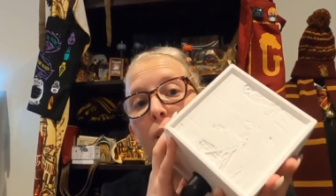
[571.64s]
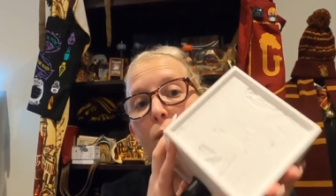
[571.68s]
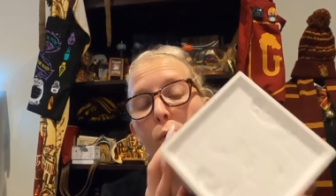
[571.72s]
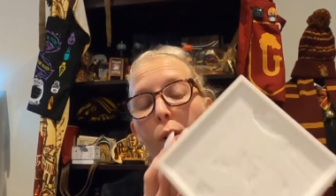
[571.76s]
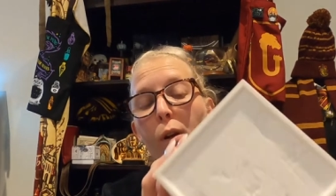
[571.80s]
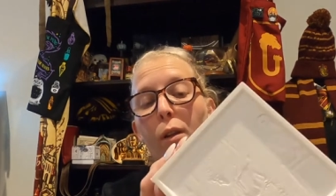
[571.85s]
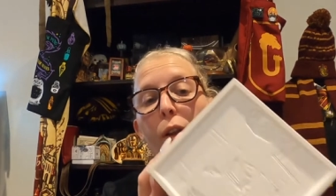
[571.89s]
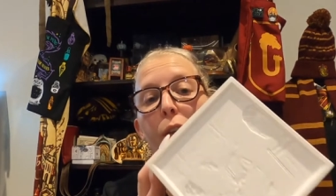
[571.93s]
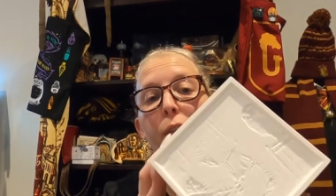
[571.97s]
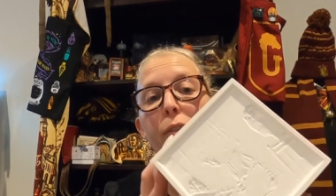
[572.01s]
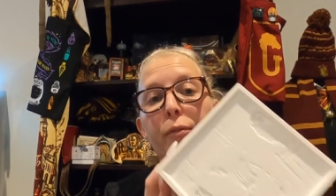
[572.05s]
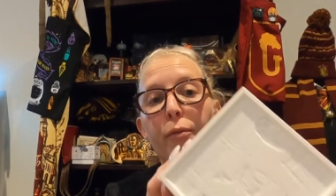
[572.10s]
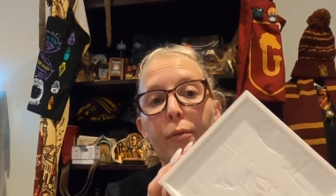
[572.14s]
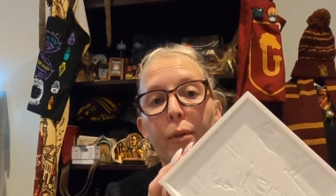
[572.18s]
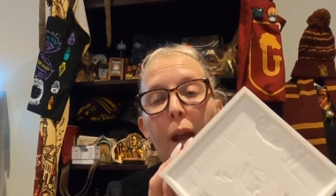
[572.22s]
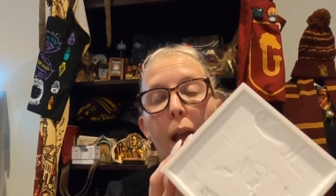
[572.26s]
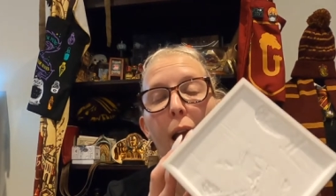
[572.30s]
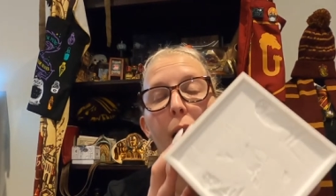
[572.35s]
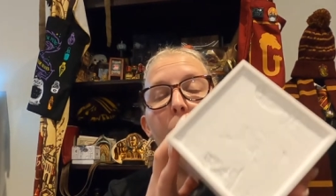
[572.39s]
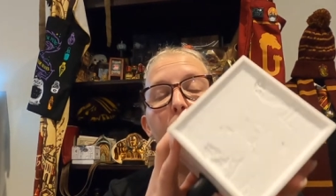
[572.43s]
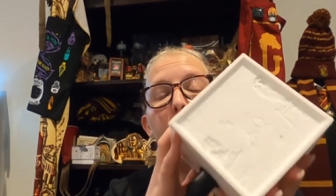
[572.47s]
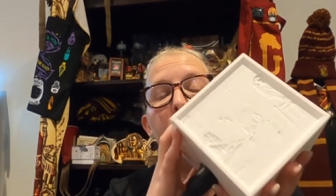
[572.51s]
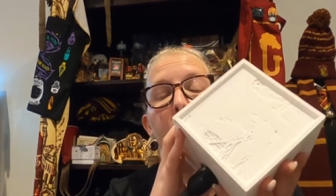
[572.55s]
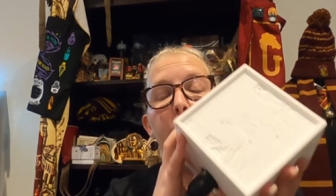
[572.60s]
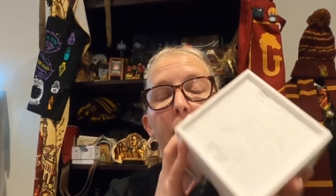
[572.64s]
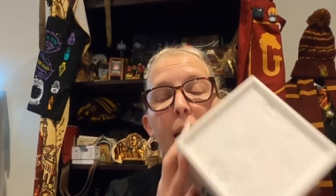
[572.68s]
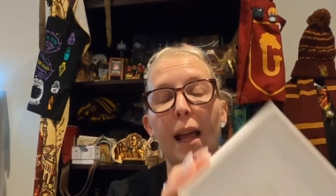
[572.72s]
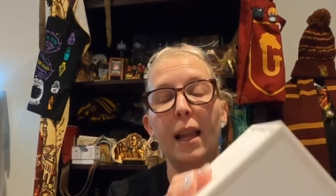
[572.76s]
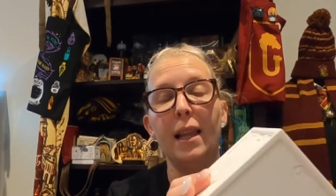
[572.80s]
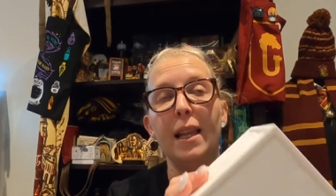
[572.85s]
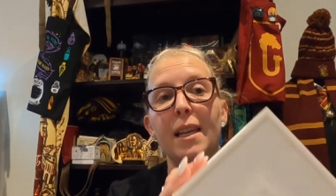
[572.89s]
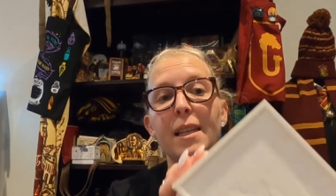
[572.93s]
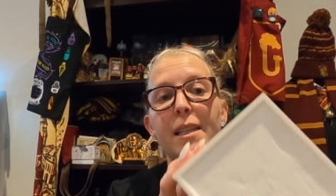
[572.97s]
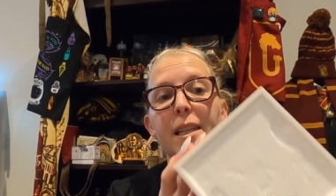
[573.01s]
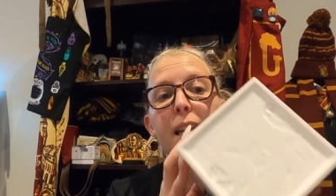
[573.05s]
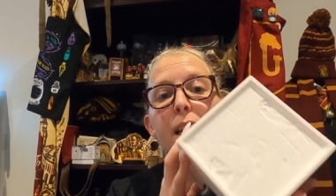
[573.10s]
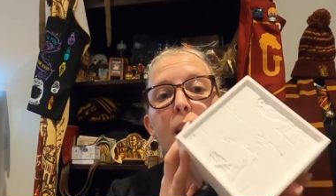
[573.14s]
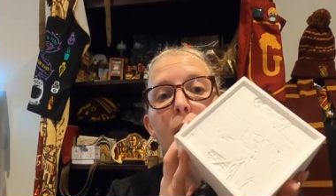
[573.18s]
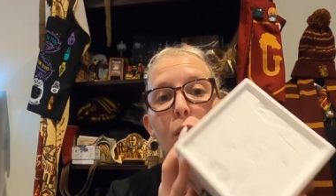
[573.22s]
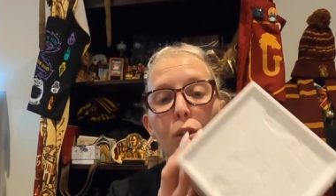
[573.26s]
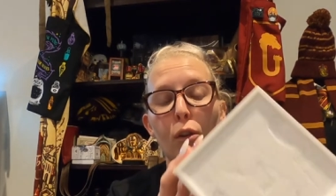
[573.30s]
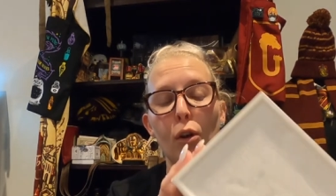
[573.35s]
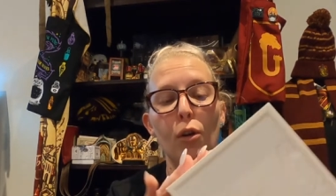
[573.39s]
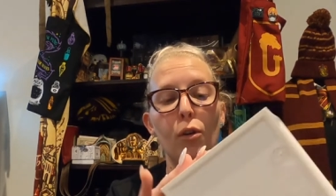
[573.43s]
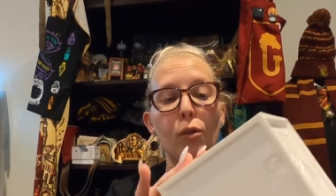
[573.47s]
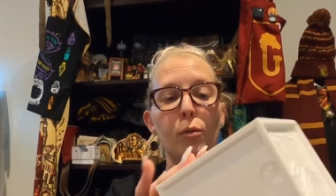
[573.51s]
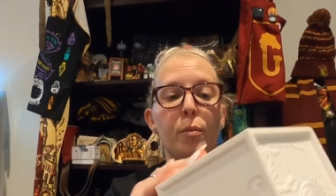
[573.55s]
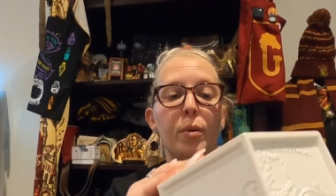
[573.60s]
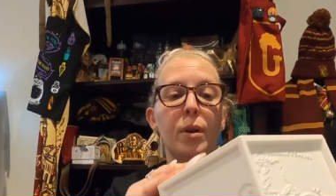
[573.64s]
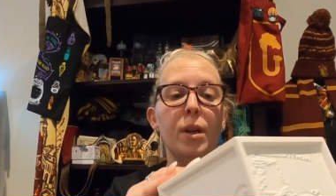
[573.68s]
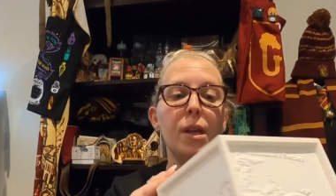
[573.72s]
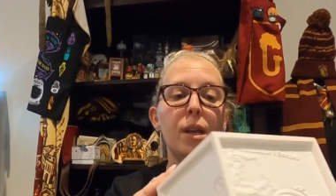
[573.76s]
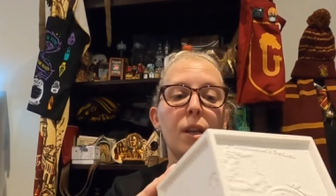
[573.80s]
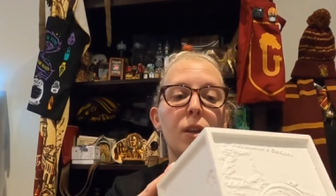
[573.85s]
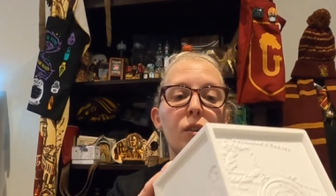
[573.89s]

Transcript: as well, a uh, LED globe.